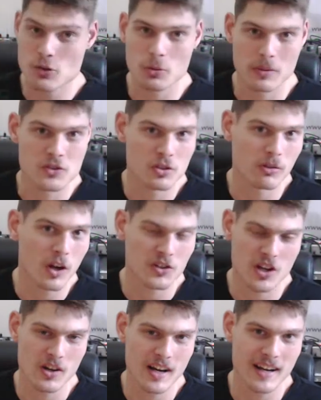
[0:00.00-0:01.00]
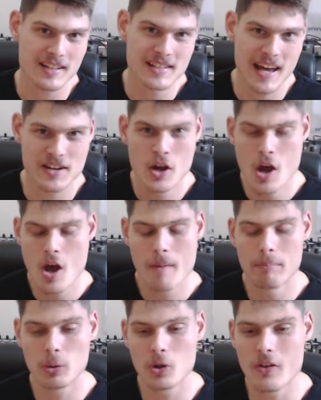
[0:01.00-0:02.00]
up with Serato, like I said,
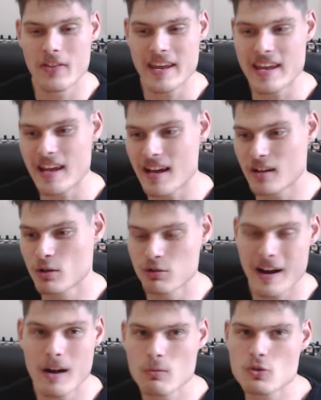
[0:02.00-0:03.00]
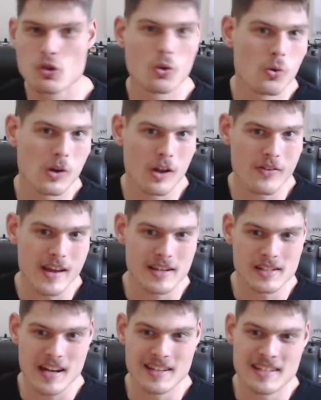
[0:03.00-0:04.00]
but the crown jewel on
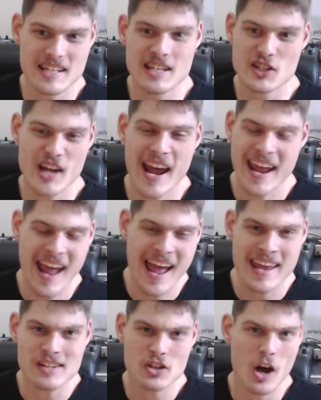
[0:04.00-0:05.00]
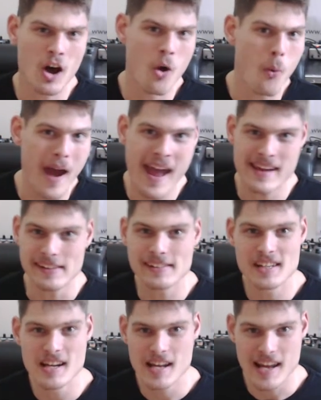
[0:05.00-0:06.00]
this DJ 808
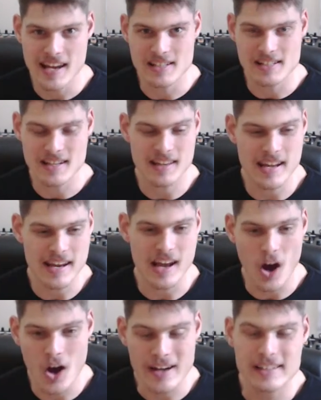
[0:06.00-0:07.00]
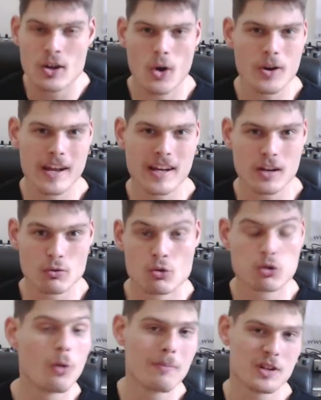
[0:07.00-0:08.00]
is the iconic
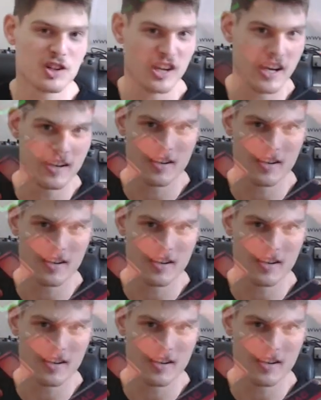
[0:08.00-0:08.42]
drum machine